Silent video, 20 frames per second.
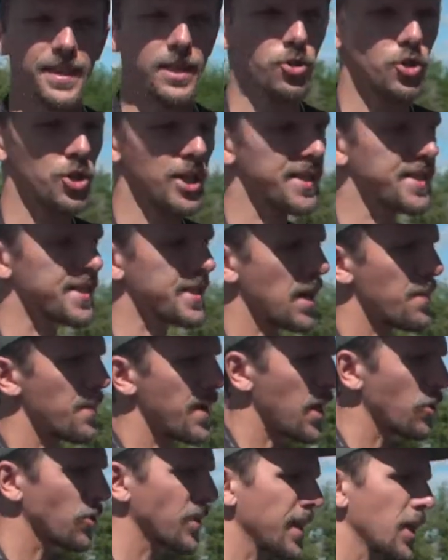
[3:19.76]
their chicks come
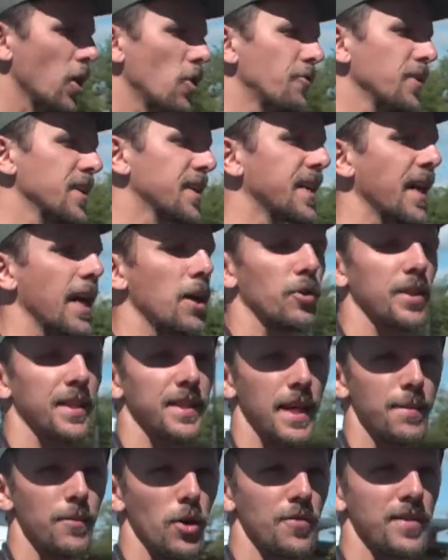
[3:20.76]
out, they often carry
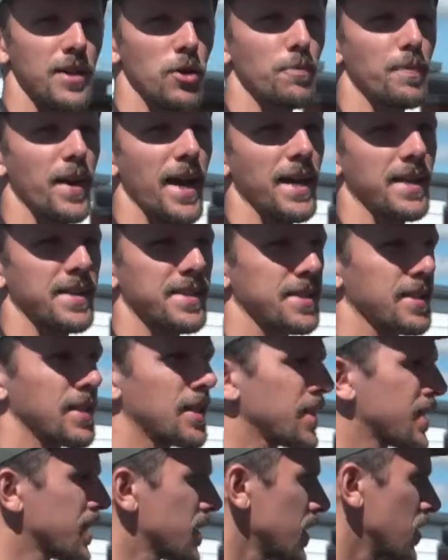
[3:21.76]
them on their backs.
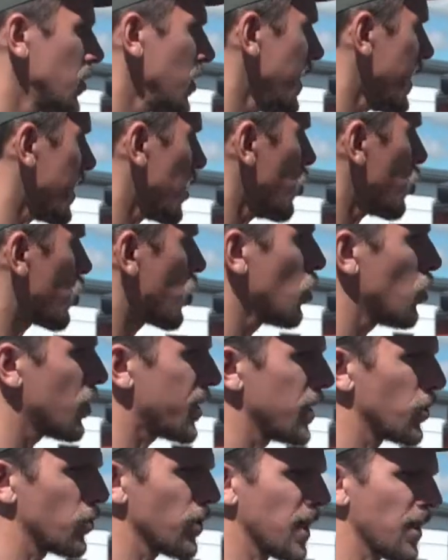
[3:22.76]
It's really cute
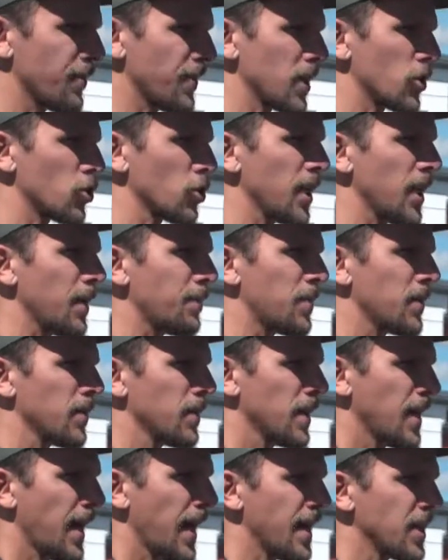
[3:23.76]
looking. You have a grebe
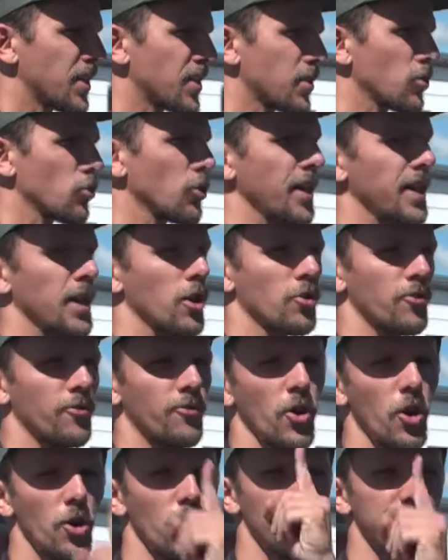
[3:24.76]
and 3 or
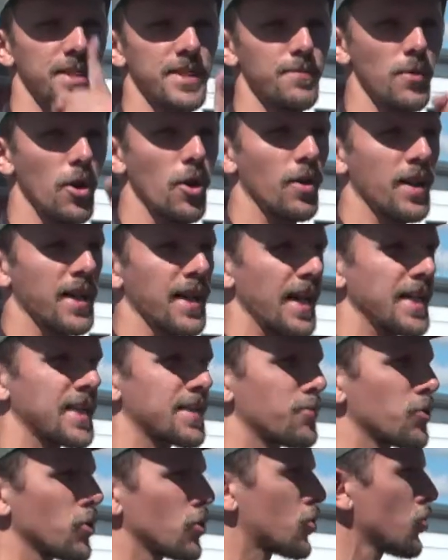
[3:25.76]
4 small heads
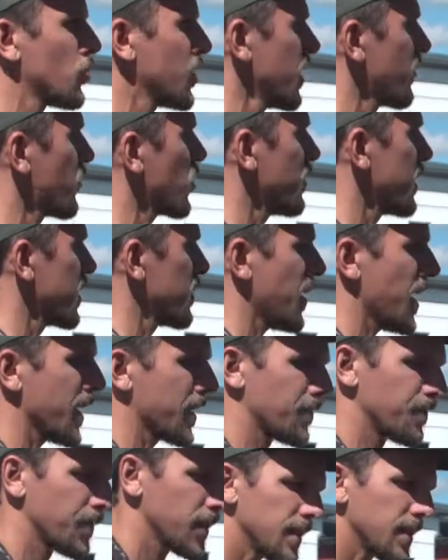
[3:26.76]
protruding from its back.
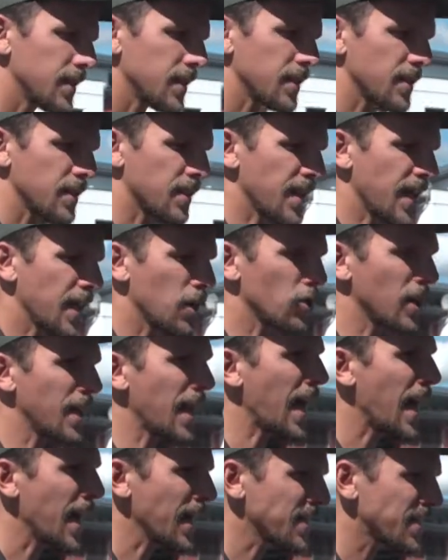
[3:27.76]
Their
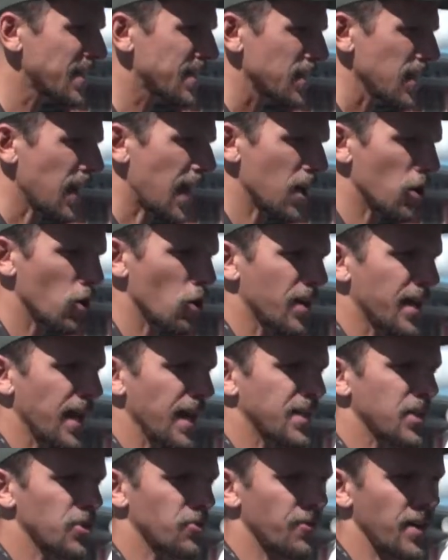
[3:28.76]
legs are
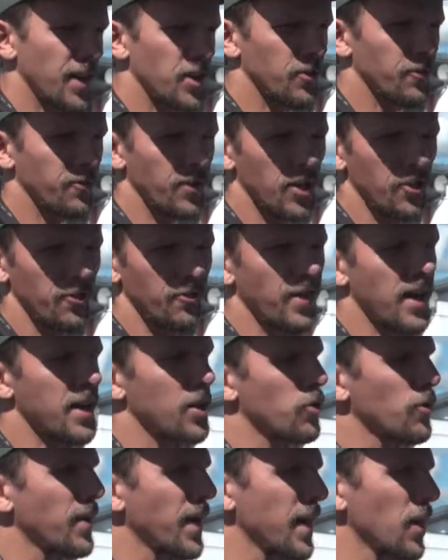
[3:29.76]
located very, very far
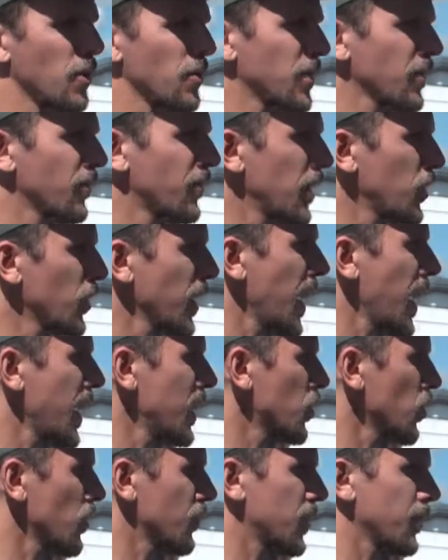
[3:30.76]
away on the very
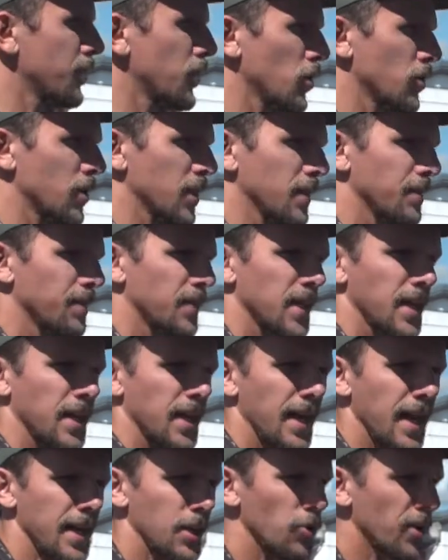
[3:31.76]
end of the body.
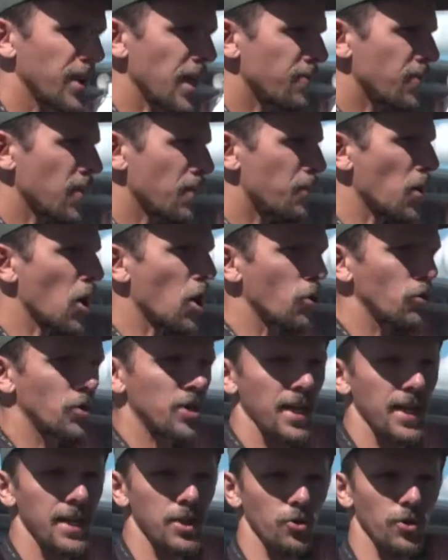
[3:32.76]
Like you have a boat
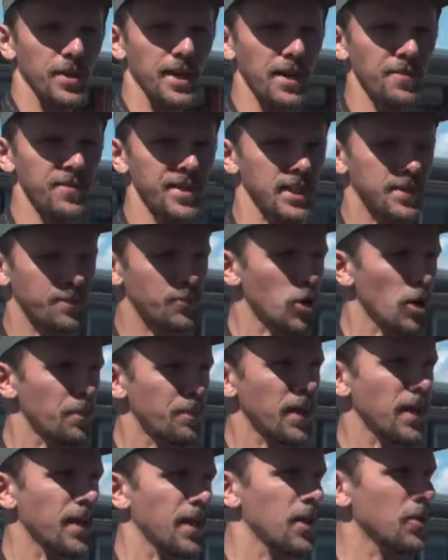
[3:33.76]
and you have that
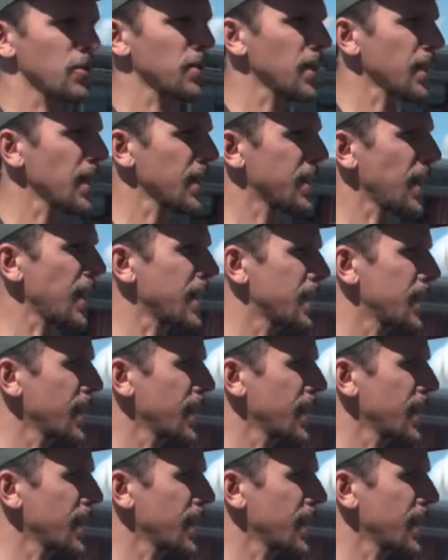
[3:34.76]
propeller at